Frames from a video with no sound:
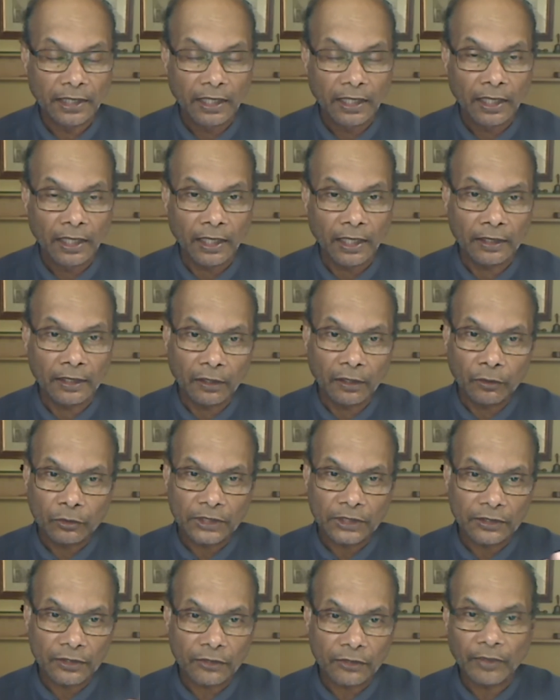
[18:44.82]
and it looks
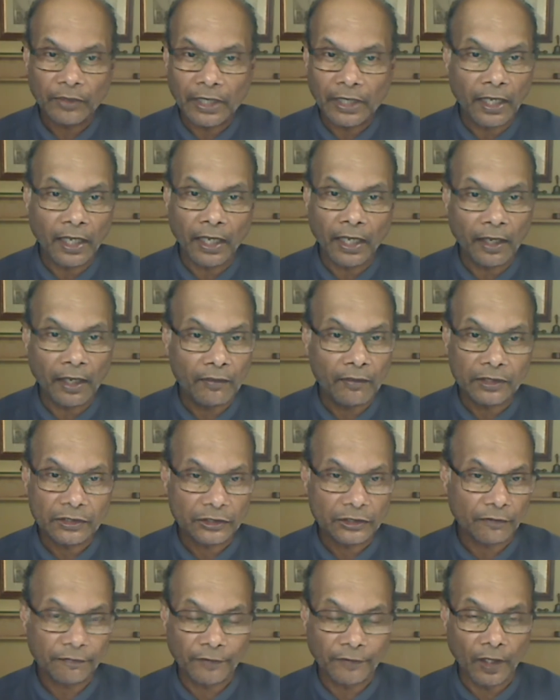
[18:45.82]
at 3 key areas
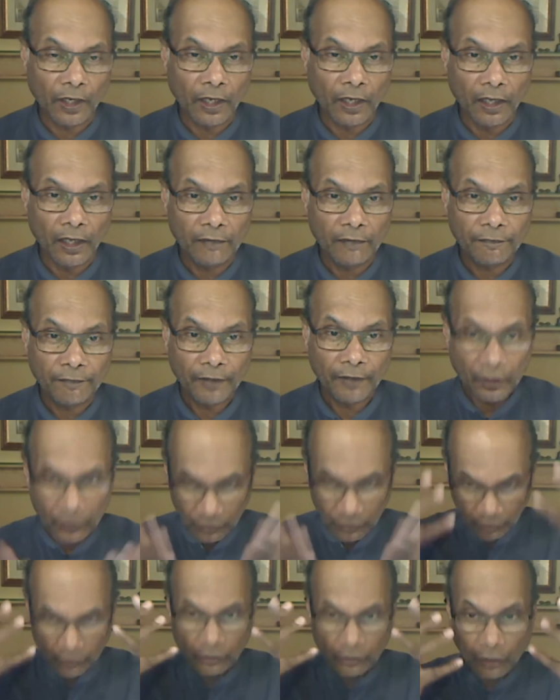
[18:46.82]
of your life.
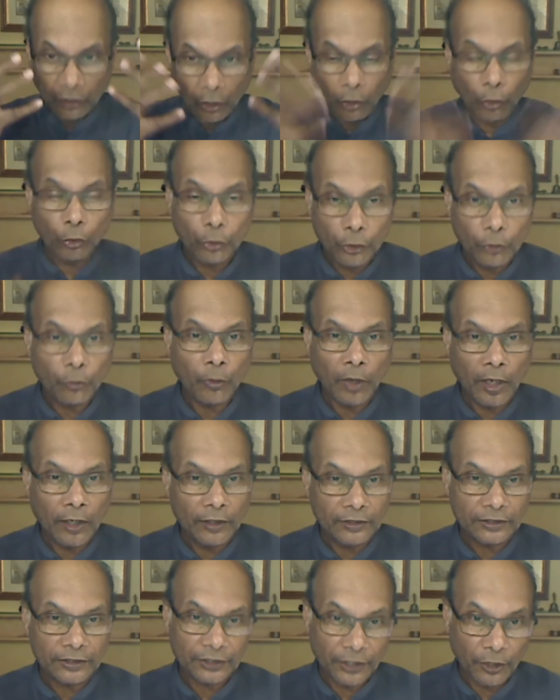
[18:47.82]
Who you are
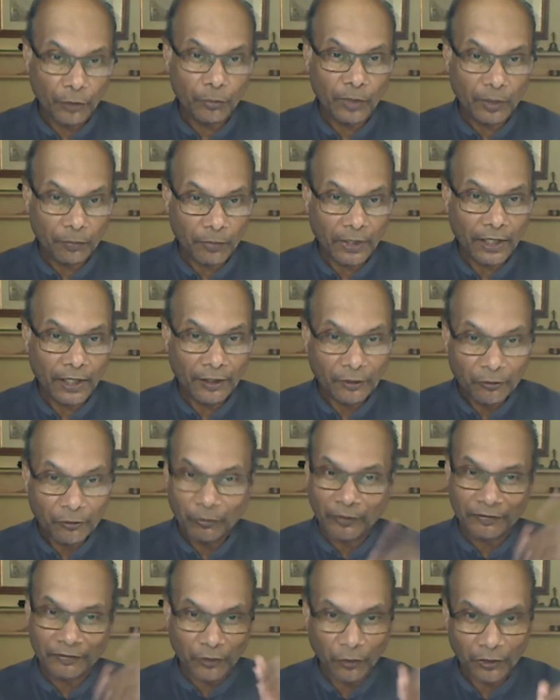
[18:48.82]
as a human being.
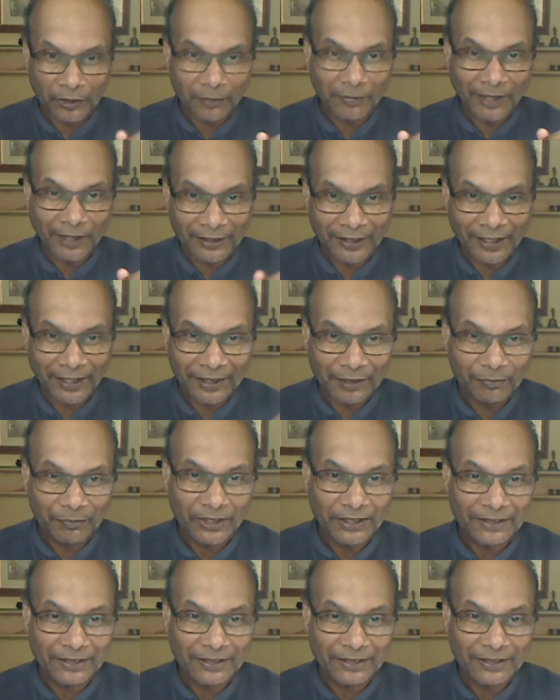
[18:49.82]
We've talked about that a bit.